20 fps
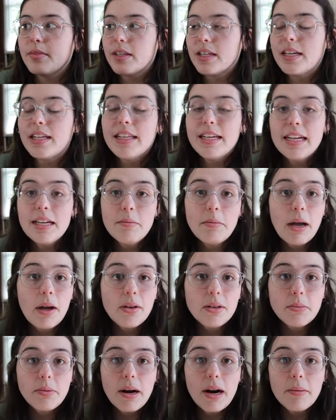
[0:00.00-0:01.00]
clean my
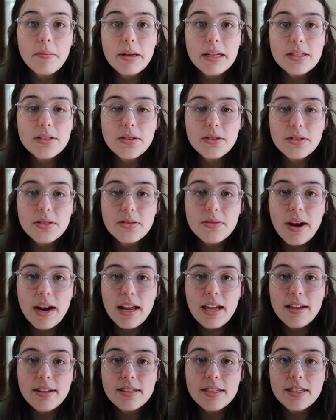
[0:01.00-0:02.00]
old apartment so it was
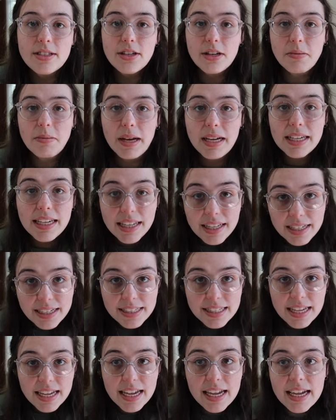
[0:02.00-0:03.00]
ready to turn my
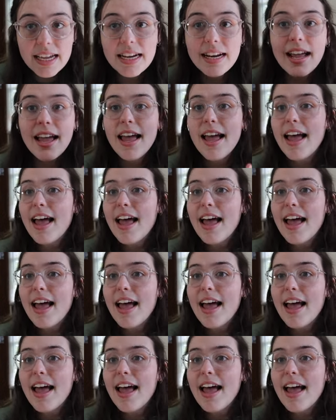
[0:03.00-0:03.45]
keys in.